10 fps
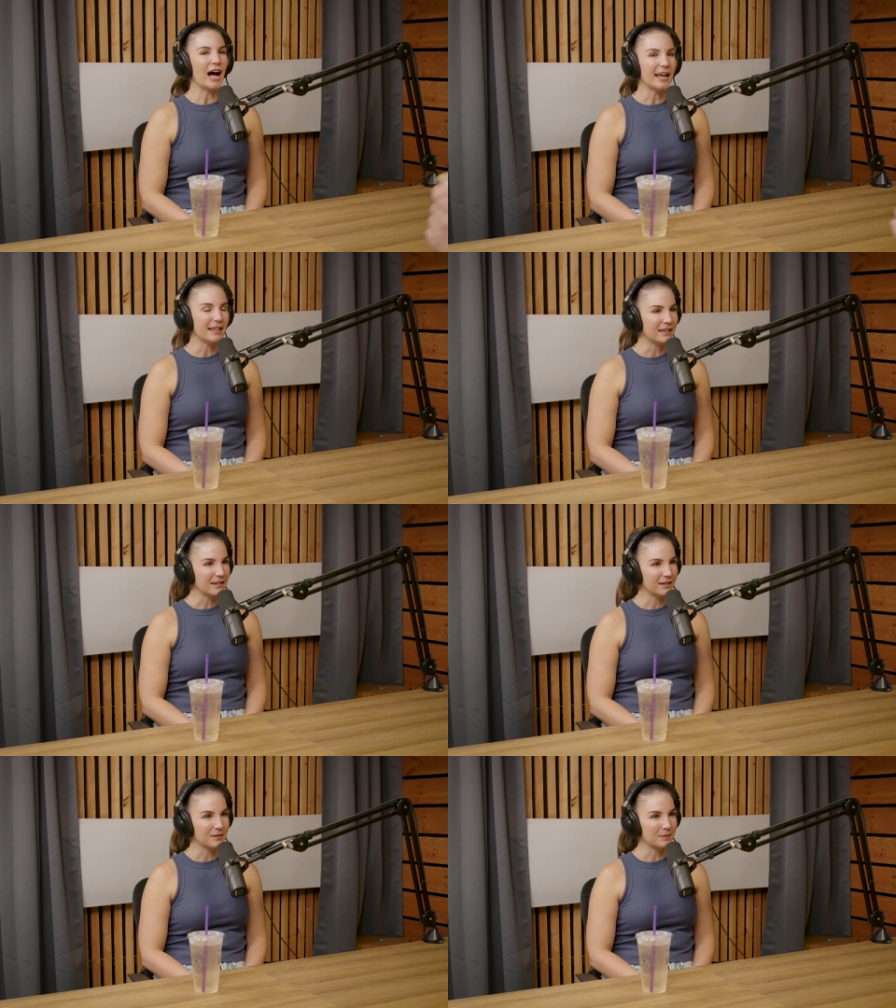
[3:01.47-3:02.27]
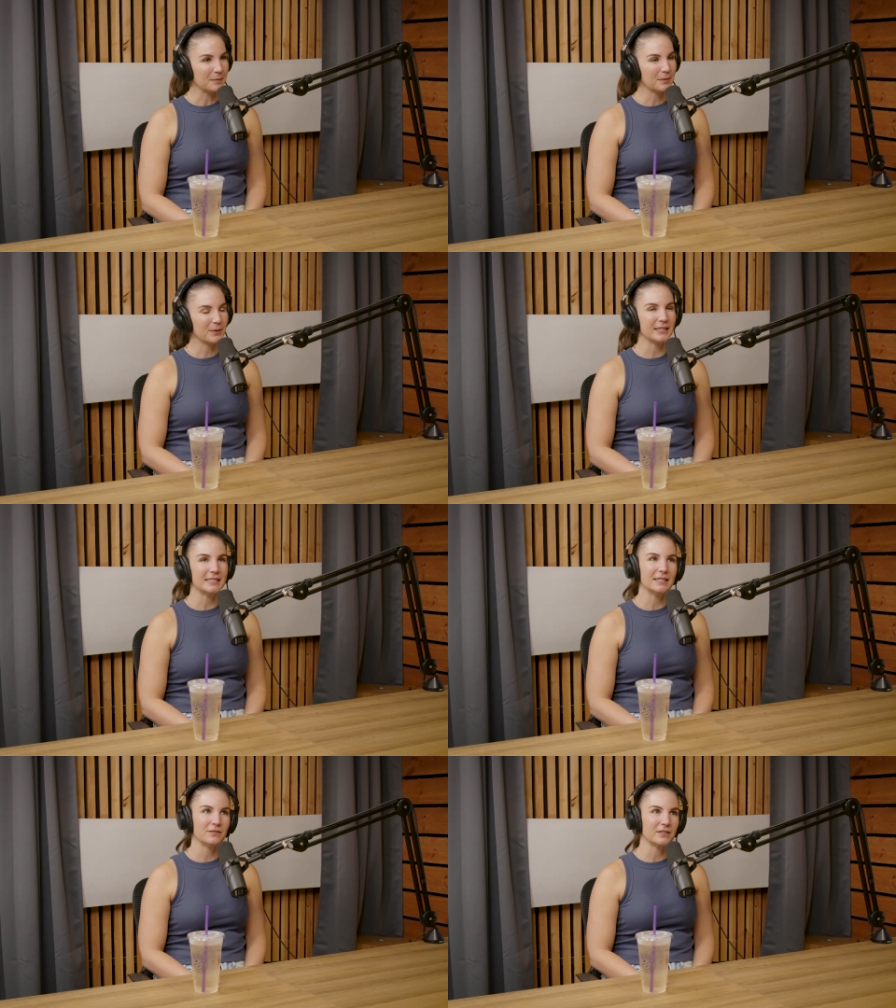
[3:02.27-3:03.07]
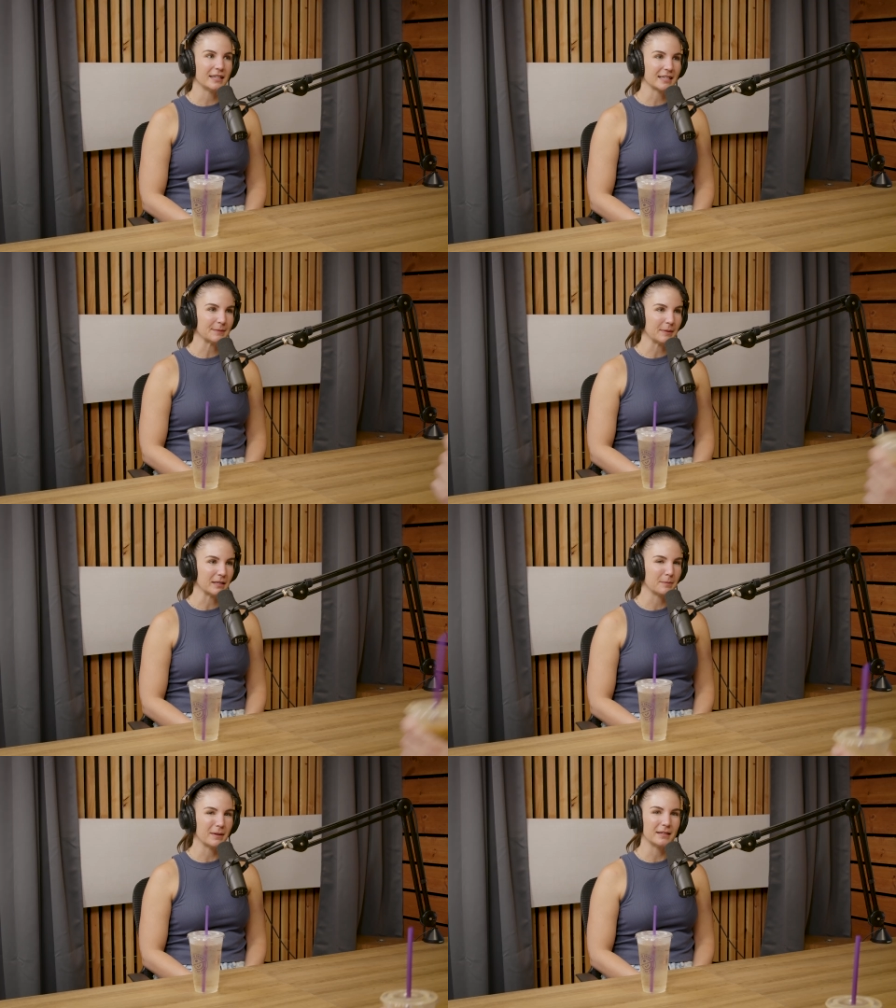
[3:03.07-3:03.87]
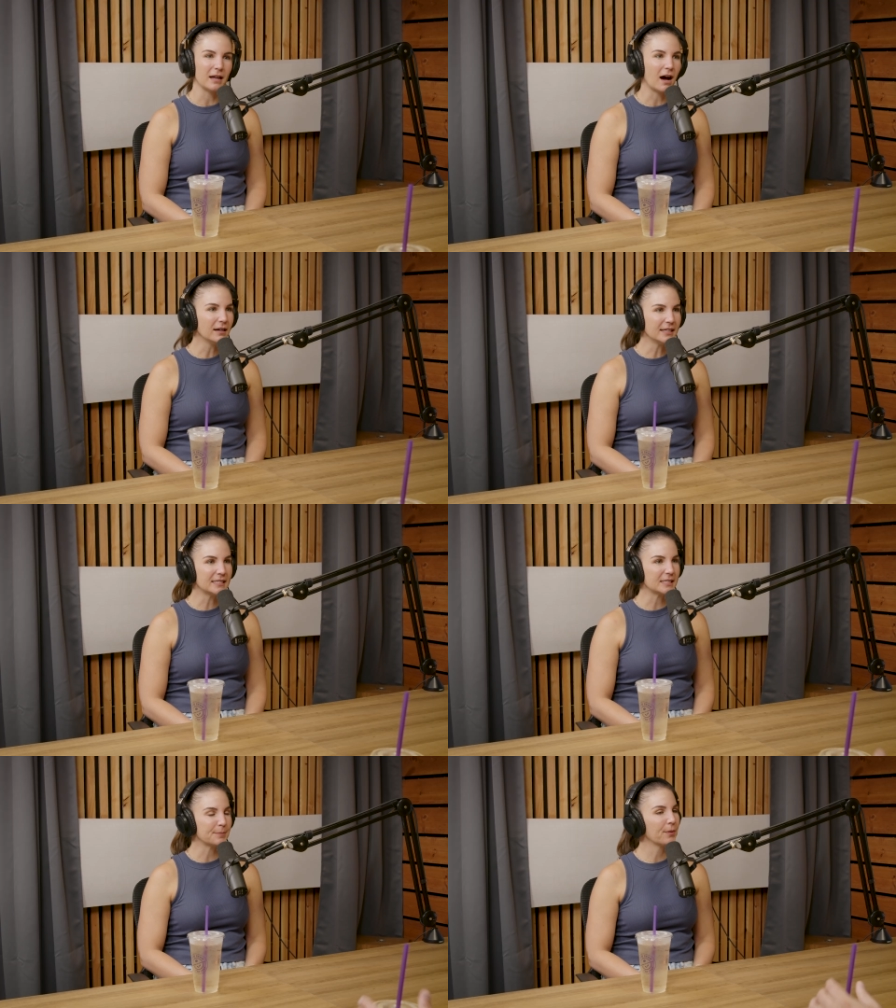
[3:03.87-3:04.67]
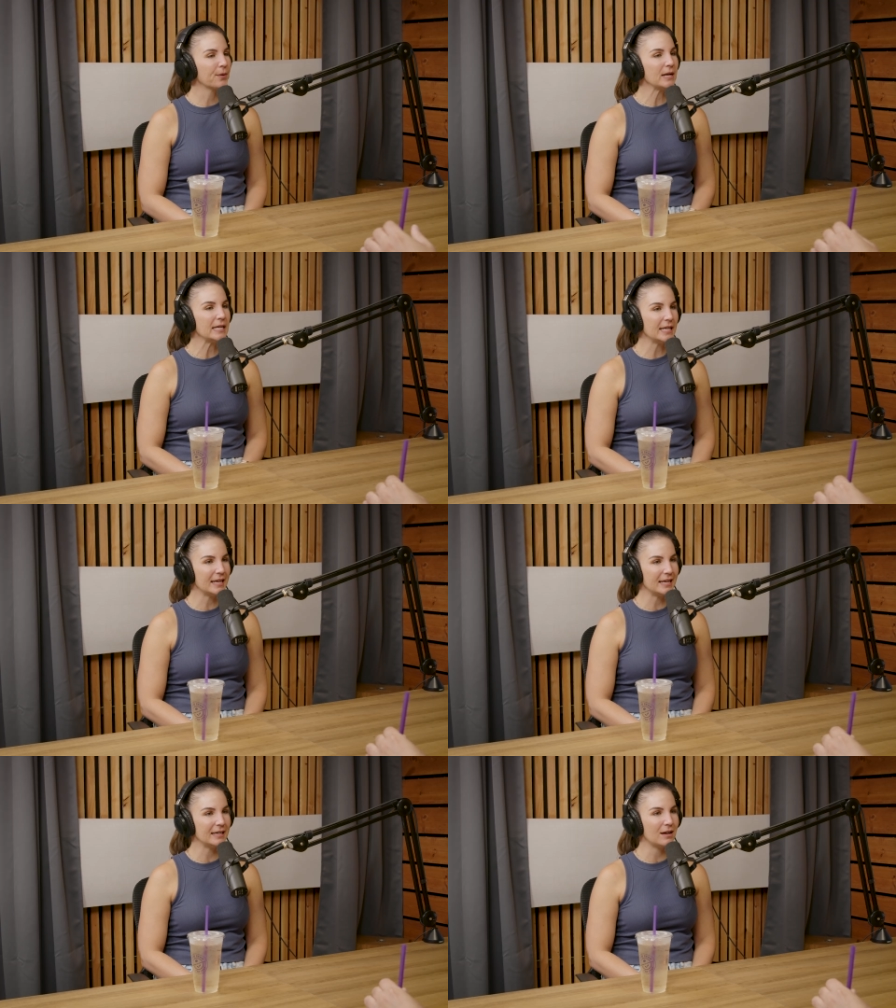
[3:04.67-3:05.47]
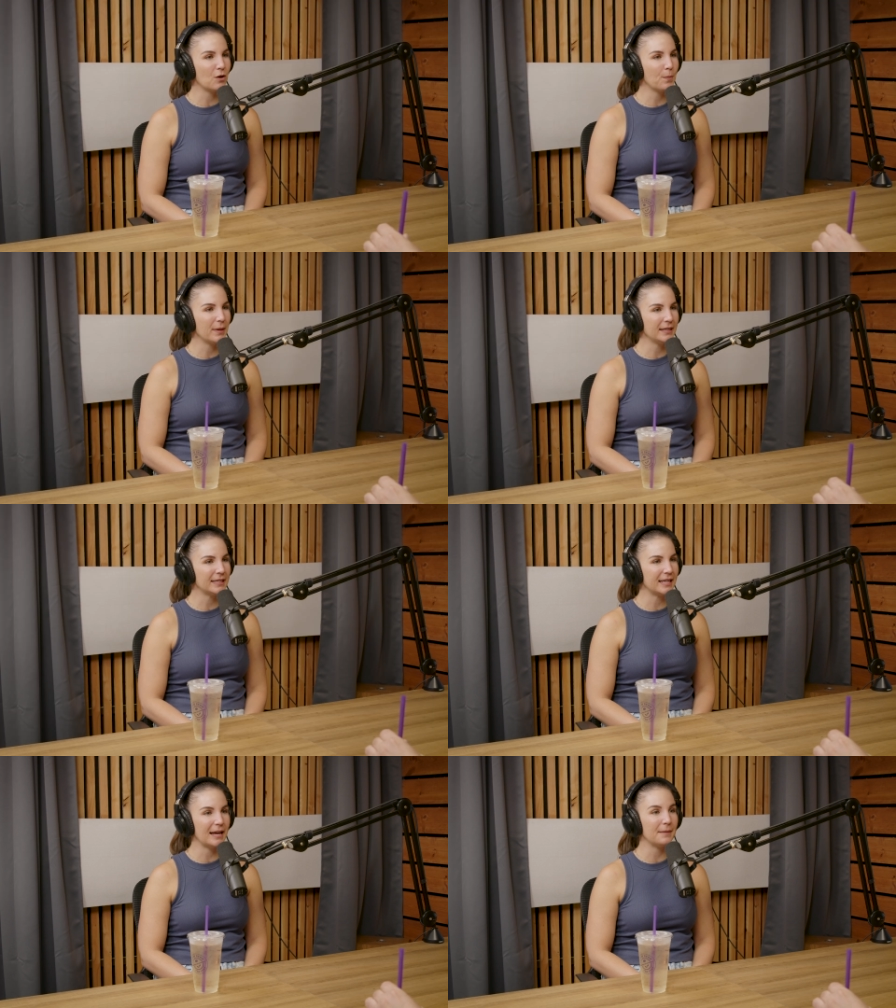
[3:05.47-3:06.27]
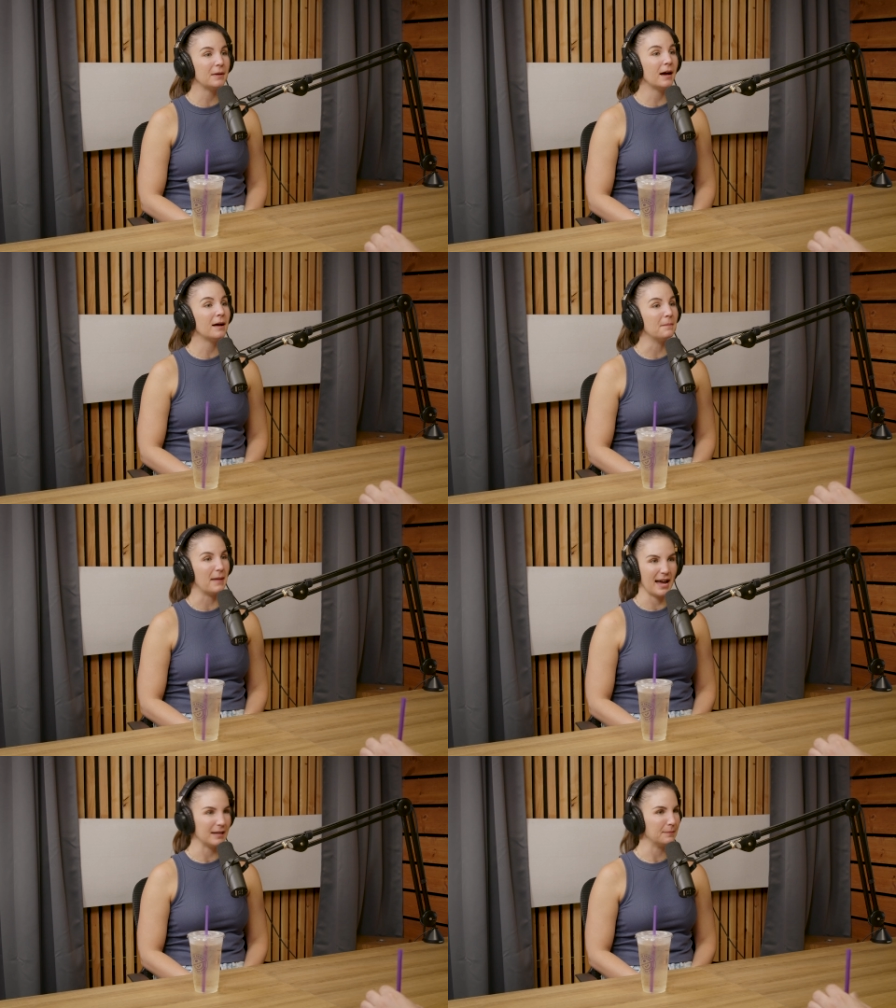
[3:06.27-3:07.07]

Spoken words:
I know. I'm going to Denver next month, but August is pretty open, and I'm not mad